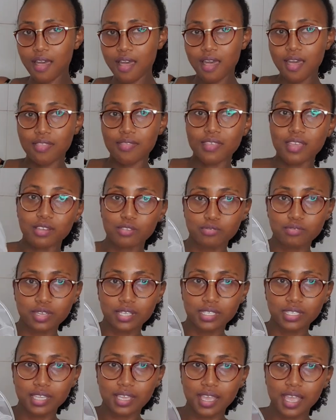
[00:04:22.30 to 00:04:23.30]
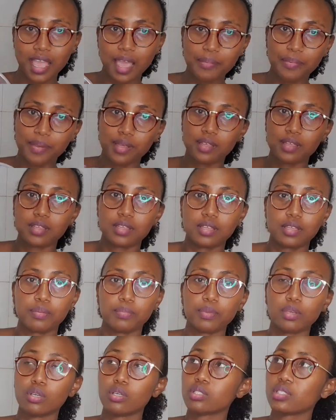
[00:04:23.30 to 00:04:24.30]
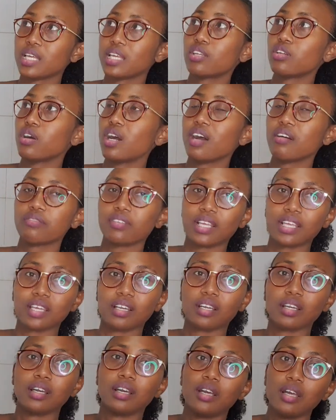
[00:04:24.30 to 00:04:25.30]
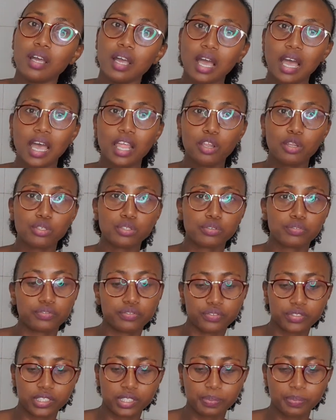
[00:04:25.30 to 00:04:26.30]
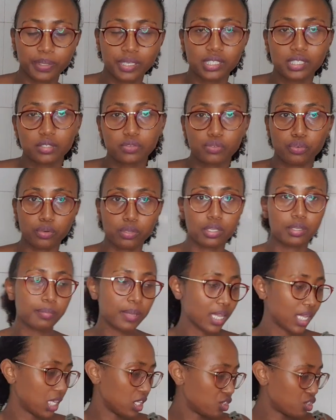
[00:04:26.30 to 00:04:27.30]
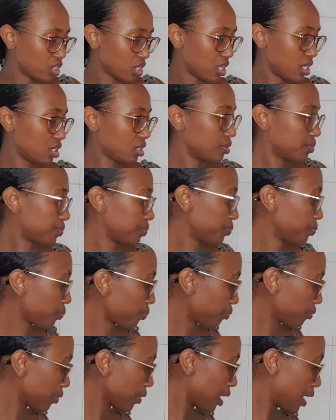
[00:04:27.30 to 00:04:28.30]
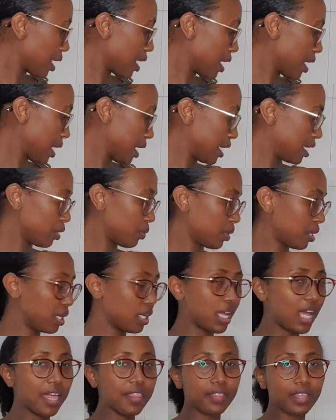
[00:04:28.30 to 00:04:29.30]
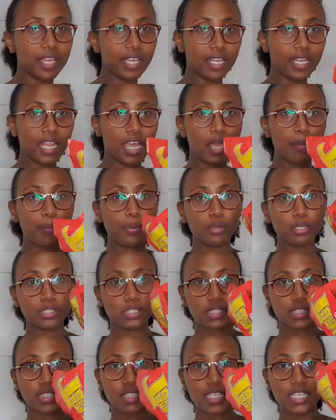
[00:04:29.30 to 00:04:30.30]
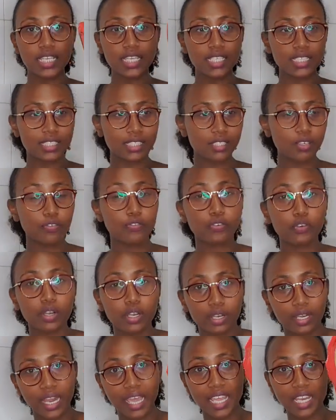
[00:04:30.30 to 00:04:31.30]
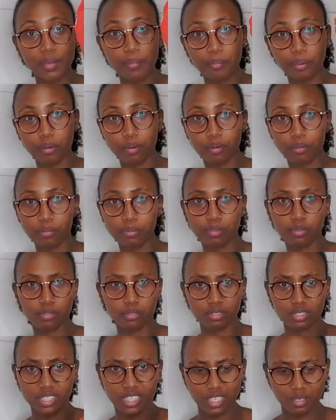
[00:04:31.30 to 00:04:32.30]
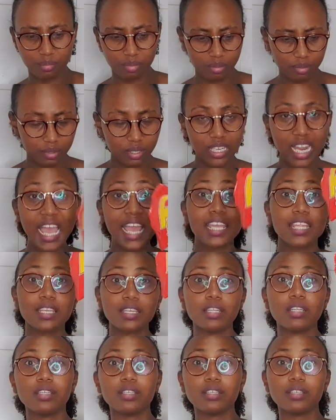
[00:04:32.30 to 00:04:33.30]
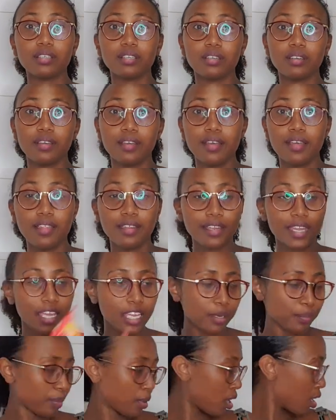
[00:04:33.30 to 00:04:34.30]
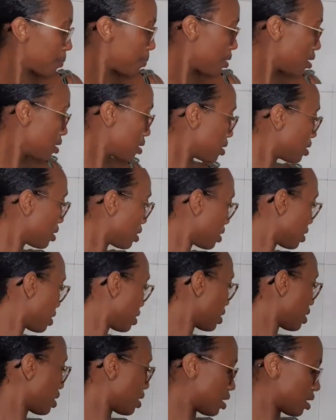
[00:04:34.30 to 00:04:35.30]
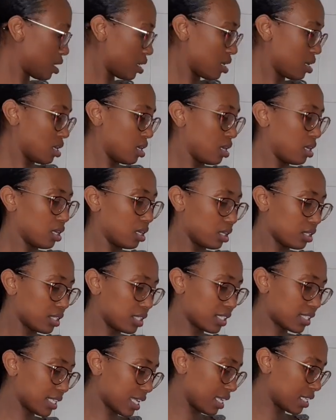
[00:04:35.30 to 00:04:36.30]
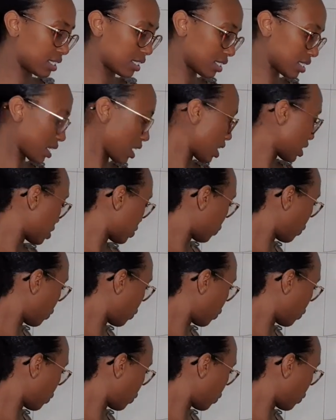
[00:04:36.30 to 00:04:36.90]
and then tunazieka hapa. Because I don't have like a lot of space in my kitchen. Anyway, and then I bought these for 9 bob or 10 bob. 9 bob. These are snacks